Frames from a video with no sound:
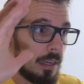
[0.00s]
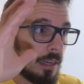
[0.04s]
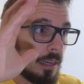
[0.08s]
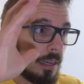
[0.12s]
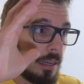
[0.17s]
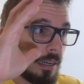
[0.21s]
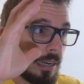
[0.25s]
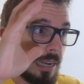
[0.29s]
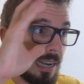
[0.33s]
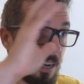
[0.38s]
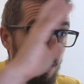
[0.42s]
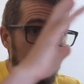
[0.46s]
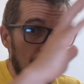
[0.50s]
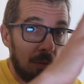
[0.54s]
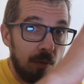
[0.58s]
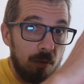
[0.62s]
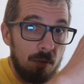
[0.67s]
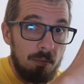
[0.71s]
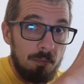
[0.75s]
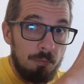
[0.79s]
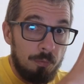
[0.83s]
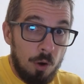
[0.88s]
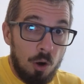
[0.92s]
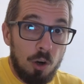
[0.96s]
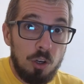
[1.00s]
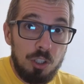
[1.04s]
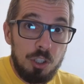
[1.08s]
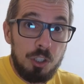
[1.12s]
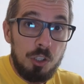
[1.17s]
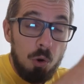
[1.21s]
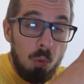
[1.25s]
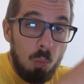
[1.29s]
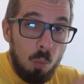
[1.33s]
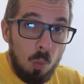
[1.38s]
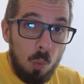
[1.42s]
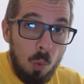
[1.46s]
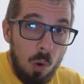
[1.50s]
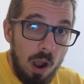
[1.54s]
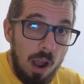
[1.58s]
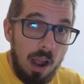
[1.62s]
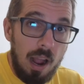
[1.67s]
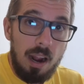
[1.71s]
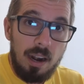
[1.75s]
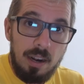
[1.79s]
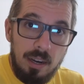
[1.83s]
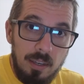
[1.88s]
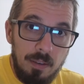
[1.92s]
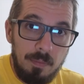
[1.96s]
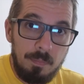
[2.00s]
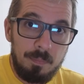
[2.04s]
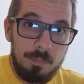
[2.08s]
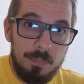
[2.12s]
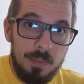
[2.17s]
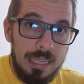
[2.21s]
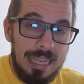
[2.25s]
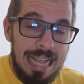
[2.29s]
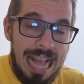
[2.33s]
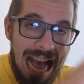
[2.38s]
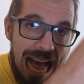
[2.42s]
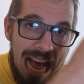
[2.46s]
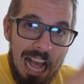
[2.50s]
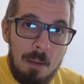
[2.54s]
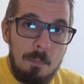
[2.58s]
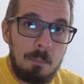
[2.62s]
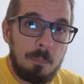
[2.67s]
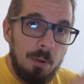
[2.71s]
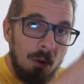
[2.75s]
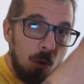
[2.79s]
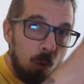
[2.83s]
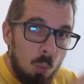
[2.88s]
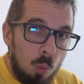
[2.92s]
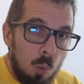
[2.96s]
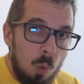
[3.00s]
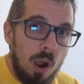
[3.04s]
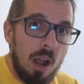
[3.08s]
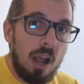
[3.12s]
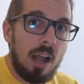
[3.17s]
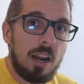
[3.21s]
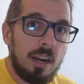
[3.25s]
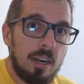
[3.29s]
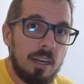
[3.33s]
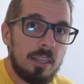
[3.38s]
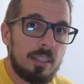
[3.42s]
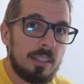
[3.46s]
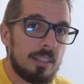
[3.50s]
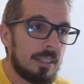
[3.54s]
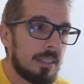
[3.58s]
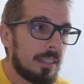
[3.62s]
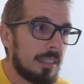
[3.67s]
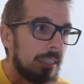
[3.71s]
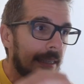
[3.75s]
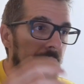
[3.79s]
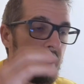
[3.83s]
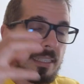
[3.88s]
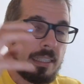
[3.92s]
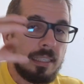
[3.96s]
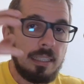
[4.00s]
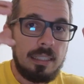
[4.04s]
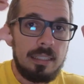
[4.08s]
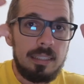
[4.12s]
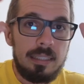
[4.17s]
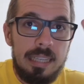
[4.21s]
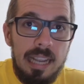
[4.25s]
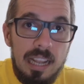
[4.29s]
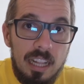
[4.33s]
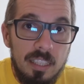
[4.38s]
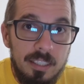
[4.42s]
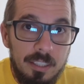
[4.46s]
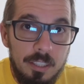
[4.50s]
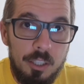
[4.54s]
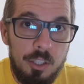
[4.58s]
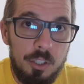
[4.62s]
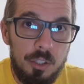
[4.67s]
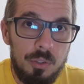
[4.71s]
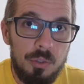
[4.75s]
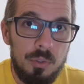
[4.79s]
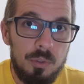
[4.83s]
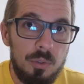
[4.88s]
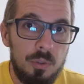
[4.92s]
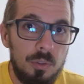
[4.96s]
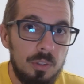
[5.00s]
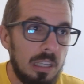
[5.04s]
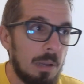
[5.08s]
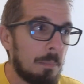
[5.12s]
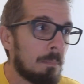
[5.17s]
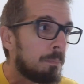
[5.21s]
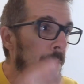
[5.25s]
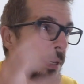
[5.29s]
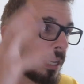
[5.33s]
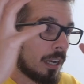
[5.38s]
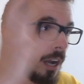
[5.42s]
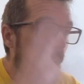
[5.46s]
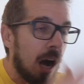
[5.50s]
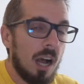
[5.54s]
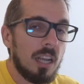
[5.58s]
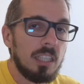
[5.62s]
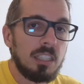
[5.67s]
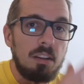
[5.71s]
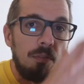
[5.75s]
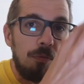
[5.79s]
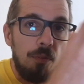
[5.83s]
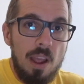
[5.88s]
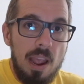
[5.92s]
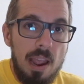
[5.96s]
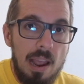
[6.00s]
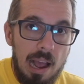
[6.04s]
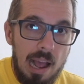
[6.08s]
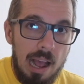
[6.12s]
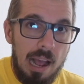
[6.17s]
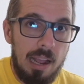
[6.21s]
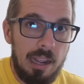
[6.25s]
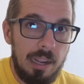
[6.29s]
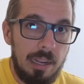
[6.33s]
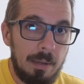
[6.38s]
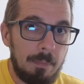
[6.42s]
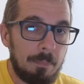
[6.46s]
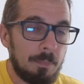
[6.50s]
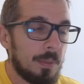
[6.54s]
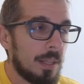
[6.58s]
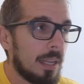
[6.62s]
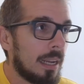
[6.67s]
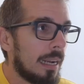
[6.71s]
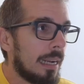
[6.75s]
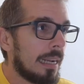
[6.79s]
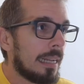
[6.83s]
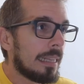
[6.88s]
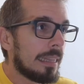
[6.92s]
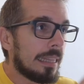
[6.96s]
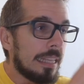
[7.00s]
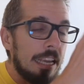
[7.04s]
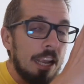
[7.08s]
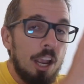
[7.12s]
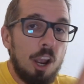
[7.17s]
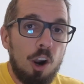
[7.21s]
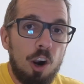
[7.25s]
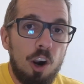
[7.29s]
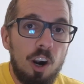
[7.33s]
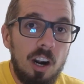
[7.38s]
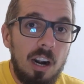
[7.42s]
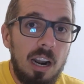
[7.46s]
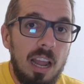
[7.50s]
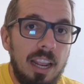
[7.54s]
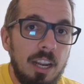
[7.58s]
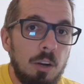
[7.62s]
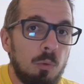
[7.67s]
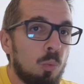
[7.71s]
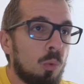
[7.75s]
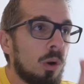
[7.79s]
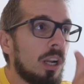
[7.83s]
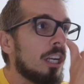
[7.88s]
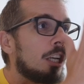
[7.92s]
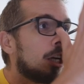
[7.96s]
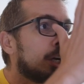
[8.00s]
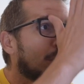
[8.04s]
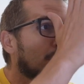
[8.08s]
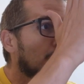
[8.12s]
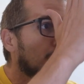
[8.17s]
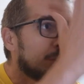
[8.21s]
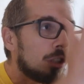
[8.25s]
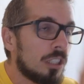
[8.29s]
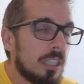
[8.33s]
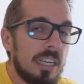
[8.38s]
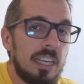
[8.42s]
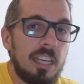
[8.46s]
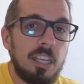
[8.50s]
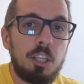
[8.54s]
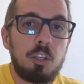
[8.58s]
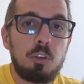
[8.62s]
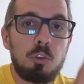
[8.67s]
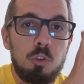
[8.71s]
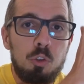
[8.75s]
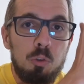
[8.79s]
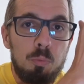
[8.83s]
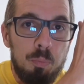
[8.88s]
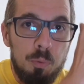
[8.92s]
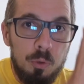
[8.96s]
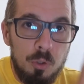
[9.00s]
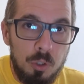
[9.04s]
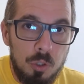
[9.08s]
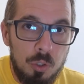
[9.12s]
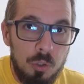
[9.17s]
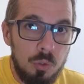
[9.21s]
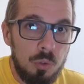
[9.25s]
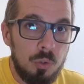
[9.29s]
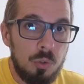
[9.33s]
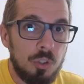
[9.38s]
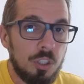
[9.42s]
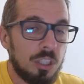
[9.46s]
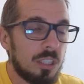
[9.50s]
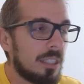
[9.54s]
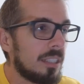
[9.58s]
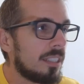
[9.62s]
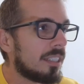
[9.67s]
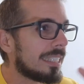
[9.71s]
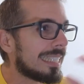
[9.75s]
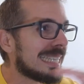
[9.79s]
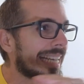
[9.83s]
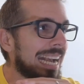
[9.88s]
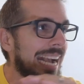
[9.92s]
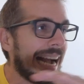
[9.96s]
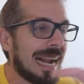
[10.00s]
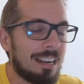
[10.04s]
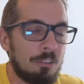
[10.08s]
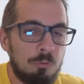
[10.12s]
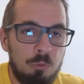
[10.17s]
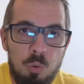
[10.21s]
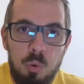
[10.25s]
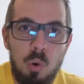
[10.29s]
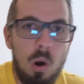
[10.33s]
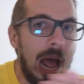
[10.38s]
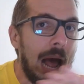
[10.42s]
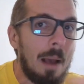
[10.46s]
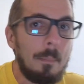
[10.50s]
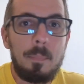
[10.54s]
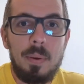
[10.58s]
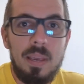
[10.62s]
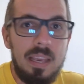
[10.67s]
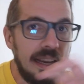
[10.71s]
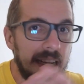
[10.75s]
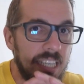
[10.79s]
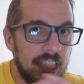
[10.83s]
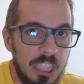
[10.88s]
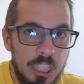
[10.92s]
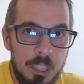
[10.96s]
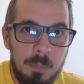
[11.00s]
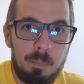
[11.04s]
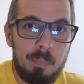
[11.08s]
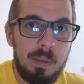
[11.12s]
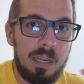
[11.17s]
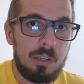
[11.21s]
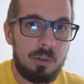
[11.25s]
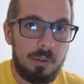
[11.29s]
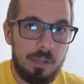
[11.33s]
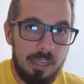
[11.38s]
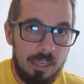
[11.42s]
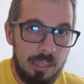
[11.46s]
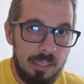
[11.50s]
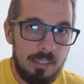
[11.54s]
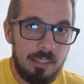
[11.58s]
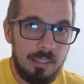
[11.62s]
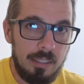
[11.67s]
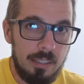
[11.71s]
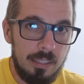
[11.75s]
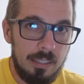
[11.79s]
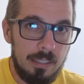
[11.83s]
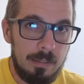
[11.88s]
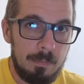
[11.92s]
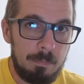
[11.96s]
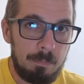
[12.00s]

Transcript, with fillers: Now, version one, camp one, tells you that because of A I, the airline will continue to produce this crappy experience,